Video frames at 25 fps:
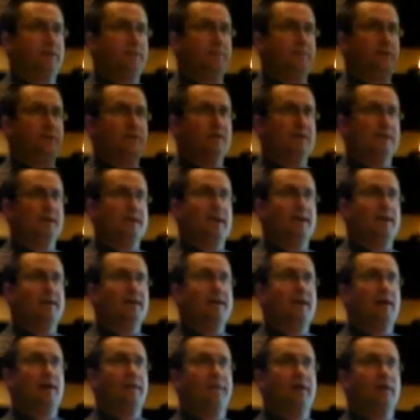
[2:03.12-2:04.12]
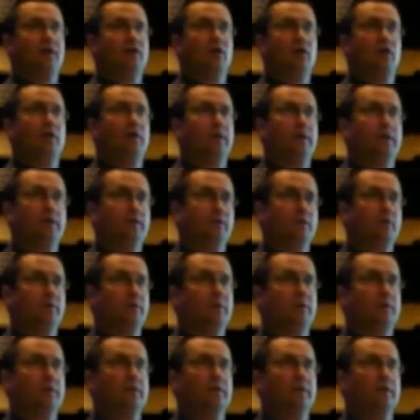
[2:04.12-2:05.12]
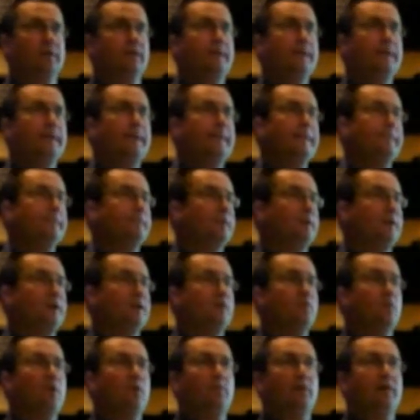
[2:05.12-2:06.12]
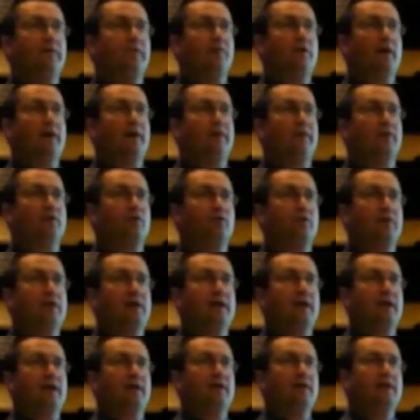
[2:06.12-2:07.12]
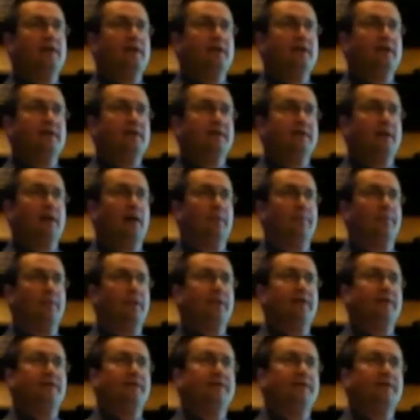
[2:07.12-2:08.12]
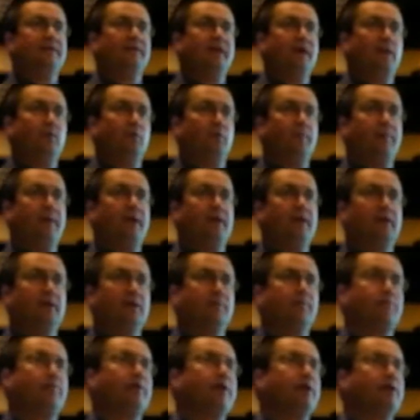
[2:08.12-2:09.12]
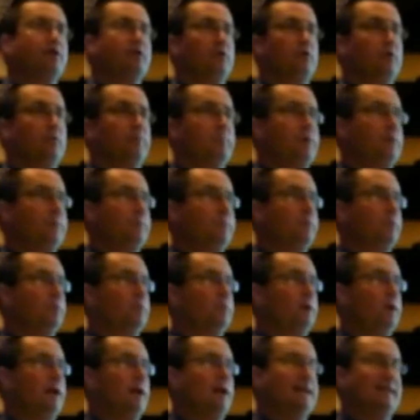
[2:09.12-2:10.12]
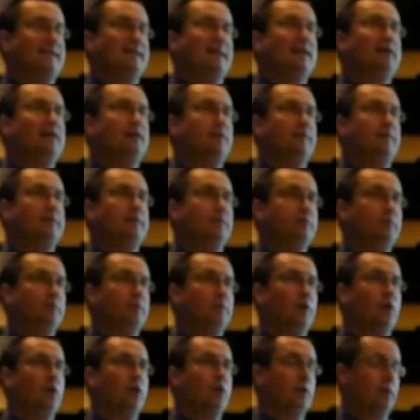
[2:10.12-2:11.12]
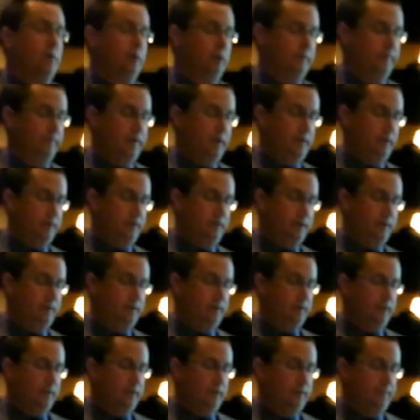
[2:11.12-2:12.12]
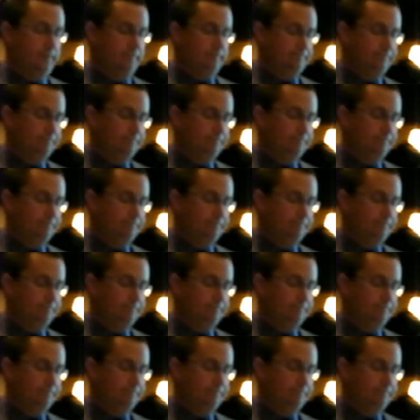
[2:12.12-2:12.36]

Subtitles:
because that is how they saw it historically. So that's what we've tried to create, is a place that will make an impression on people as they come into the heart of downtown Clayton.